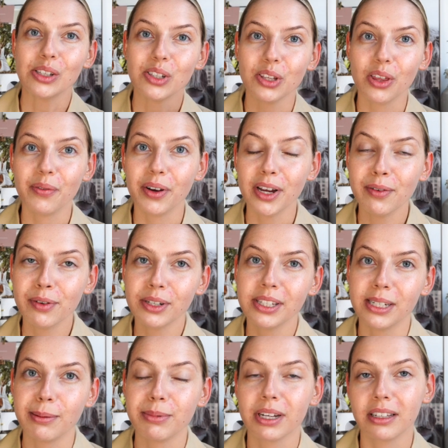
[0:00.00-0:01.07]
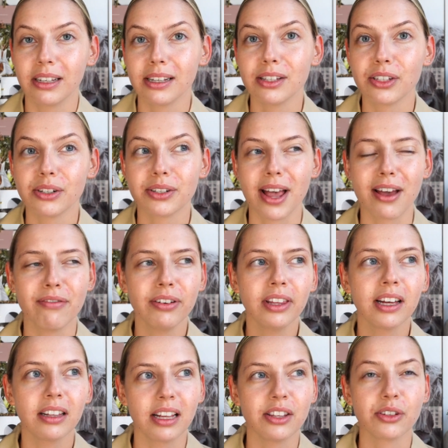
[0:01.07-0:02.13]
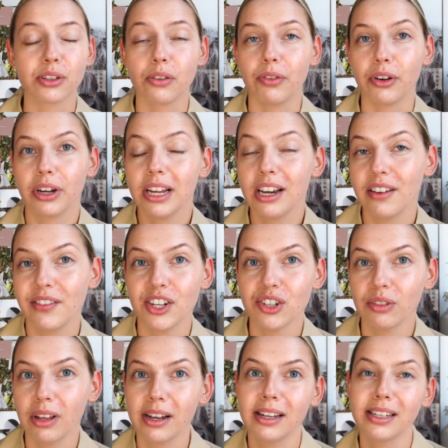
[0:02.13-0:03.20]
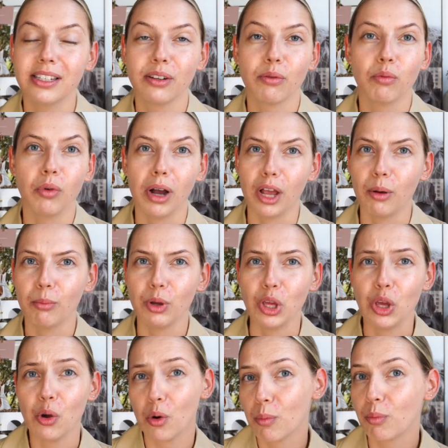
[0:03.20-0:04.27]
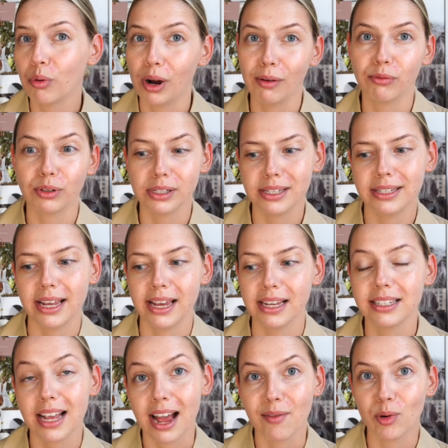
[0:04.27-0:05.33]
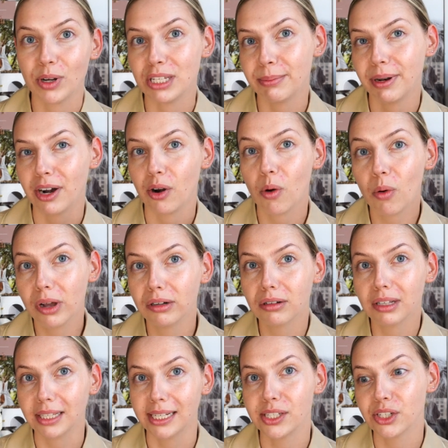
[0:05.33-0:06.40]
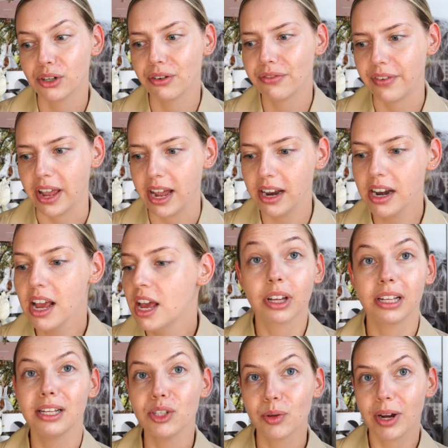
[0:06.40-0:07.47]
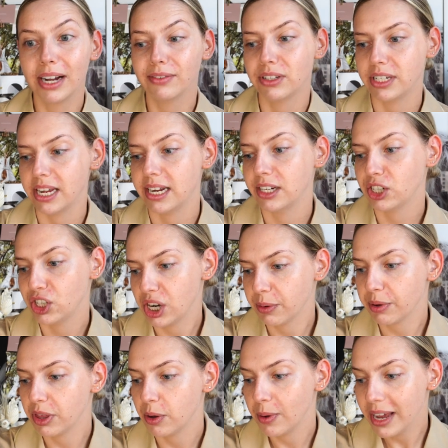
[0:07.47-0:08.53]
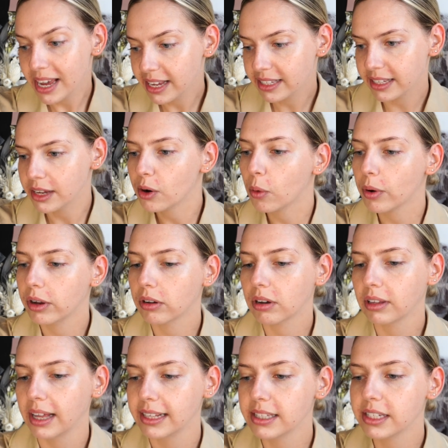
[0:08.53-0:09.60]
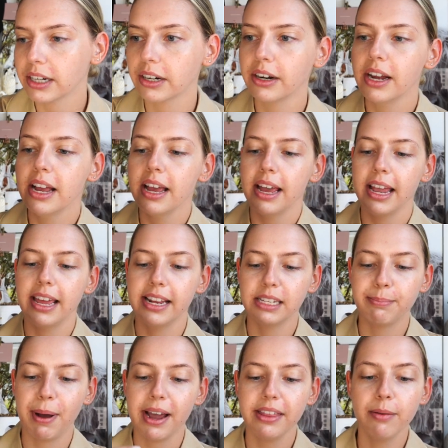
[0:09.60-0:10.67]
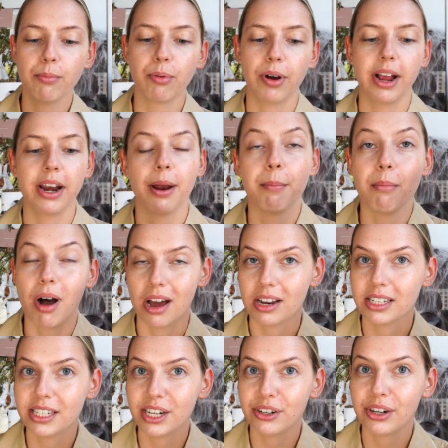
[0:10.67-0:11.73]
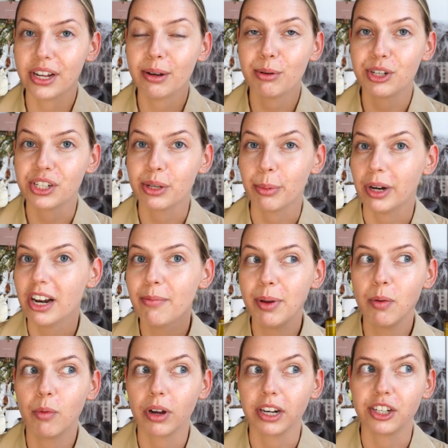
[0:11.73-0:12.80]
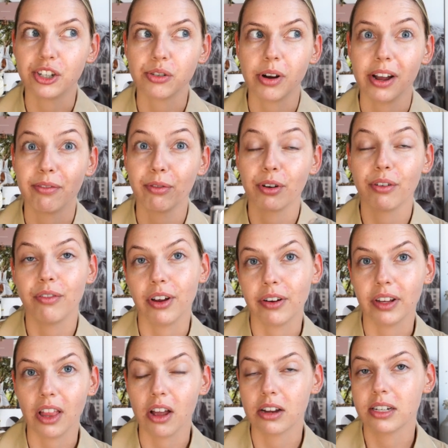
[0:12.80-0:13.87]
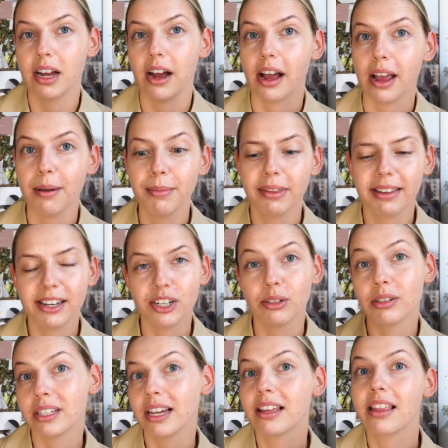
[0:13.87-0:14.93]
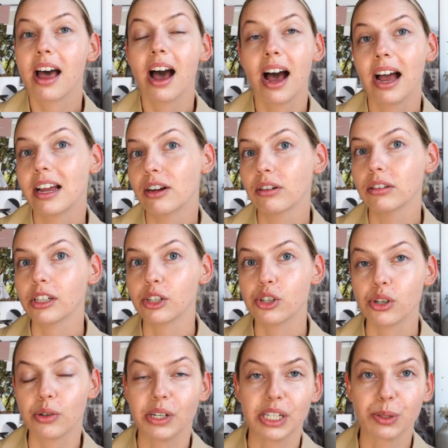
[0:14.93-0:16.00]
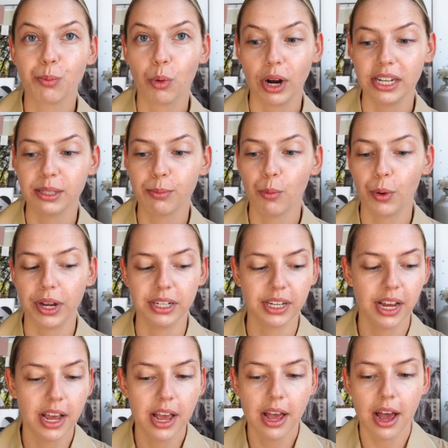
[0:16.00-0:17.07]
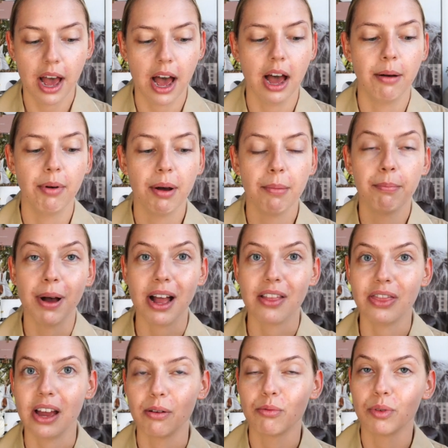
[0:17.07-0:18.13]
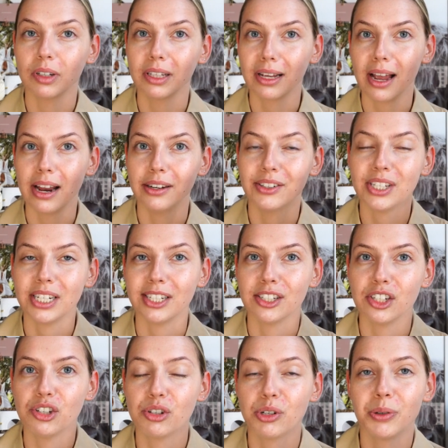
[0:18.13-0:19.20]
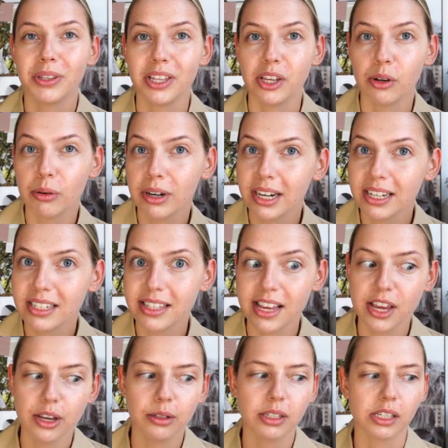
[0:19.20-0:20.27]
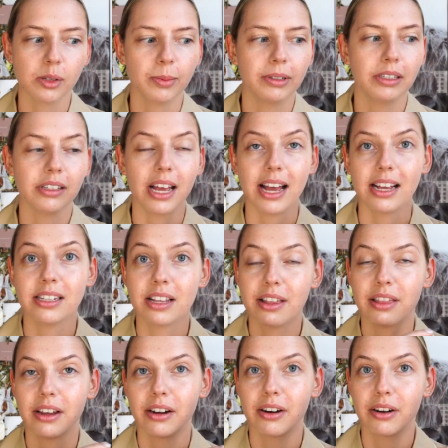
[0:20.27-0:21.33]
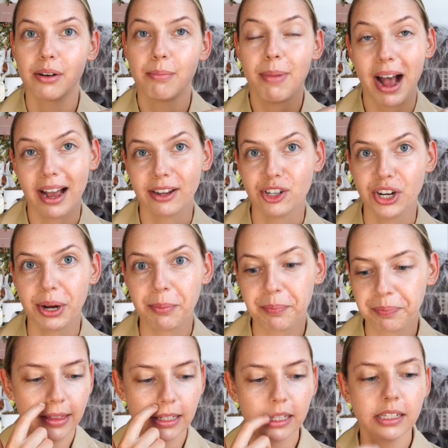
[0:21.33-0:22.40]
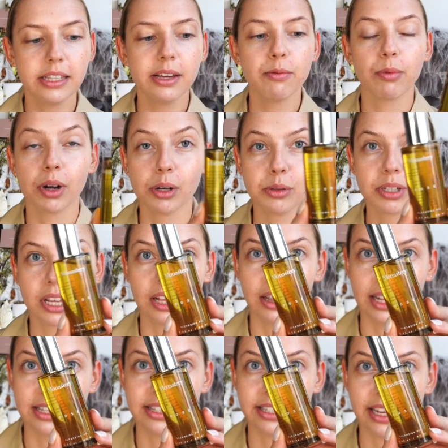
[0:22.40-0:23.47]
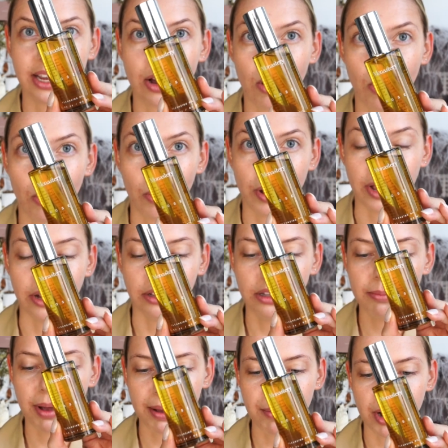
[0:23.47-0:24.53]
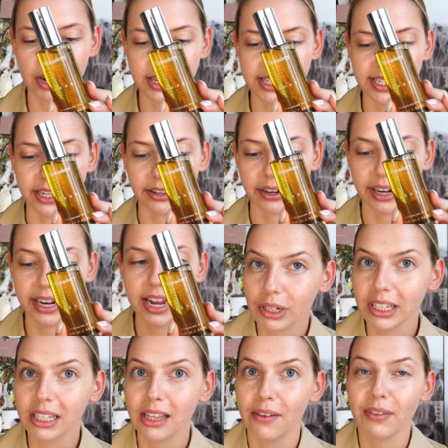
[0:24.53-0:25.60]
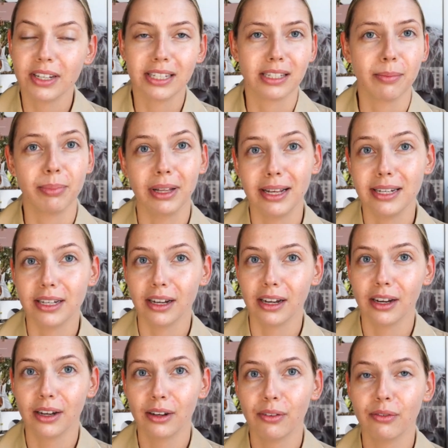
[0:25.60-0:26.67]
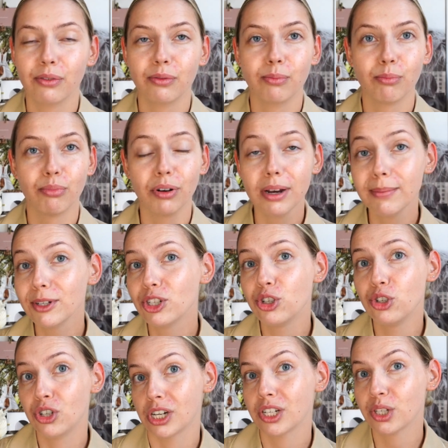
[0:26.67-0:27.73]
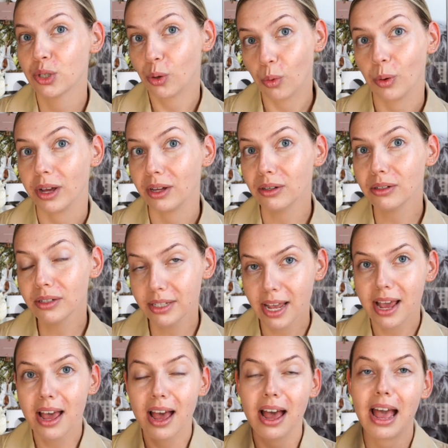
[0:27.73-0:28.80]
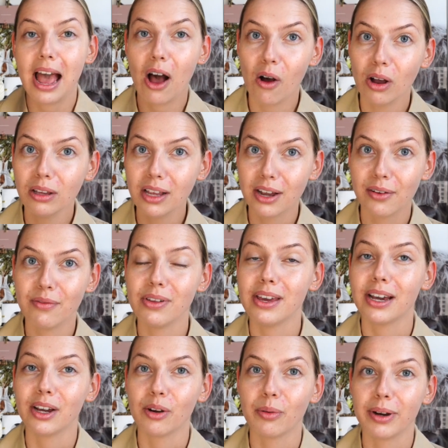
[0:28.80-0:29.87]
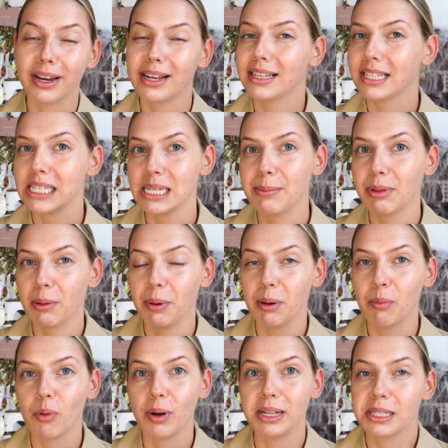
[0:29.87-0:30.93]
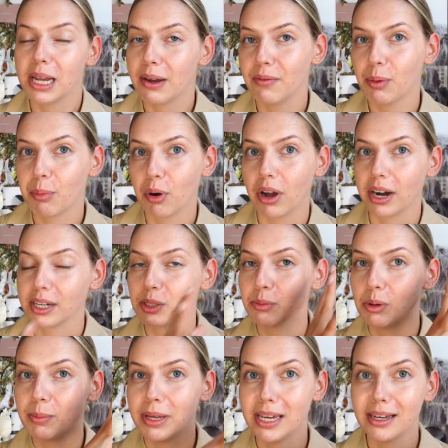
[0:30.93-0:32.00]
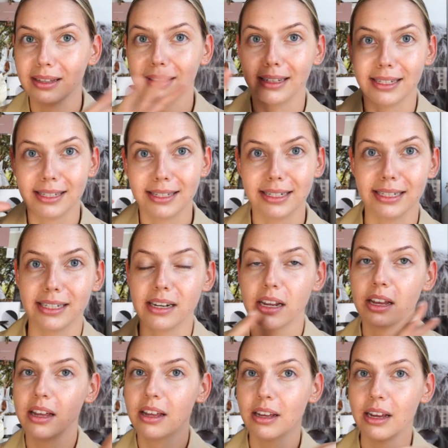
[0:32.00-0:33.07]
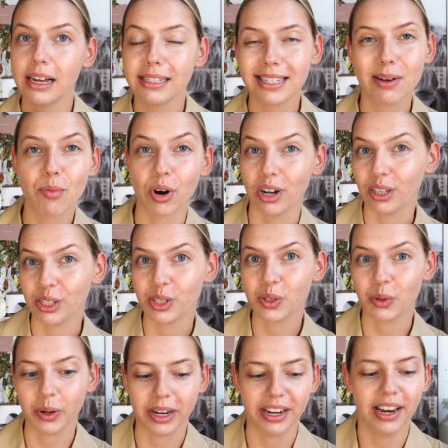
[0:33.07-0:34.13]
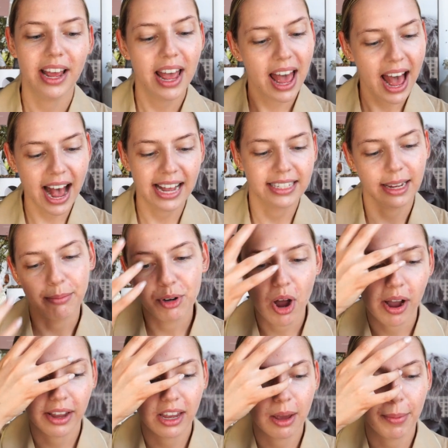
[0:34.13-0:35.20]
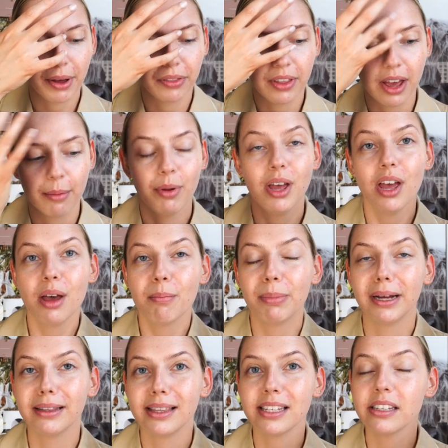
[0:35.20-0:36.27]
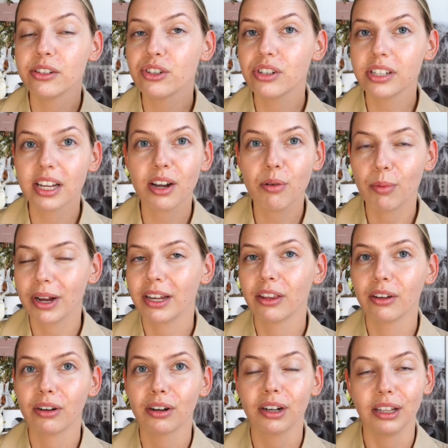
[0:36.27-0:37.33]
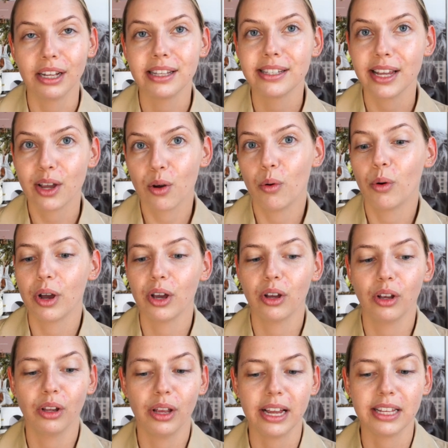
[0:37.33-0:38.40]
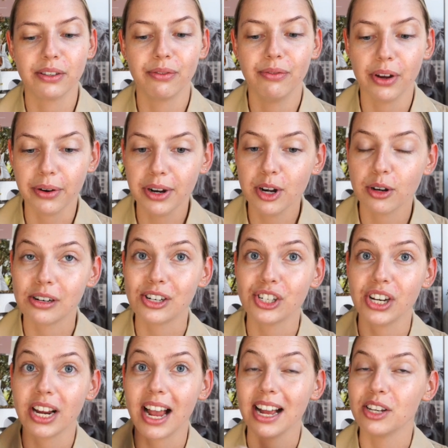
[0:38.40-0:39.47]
So the very first step to cleansers, I feel like cleansers are very individualized of what your preference is. I've always been an oil cleanser fan. The cleanser I have today to share with you is an oil cleanser. It is by the brand Monastery, which is a brand I've been wanting to try for a very long time. They do sit in the higher luxurious price point, but that really kind of stands true with the ingredients they use as well as their packaging. This is the Rose Cleansing Oil by Monastery. Really love this. It's a blend of pretty much just oils. All of the ingredients and some of the pinpoints of the products will be listed somewhere on the screen as I'm talking about them, but this is just like a regular cleansing oil. It's very nourishing.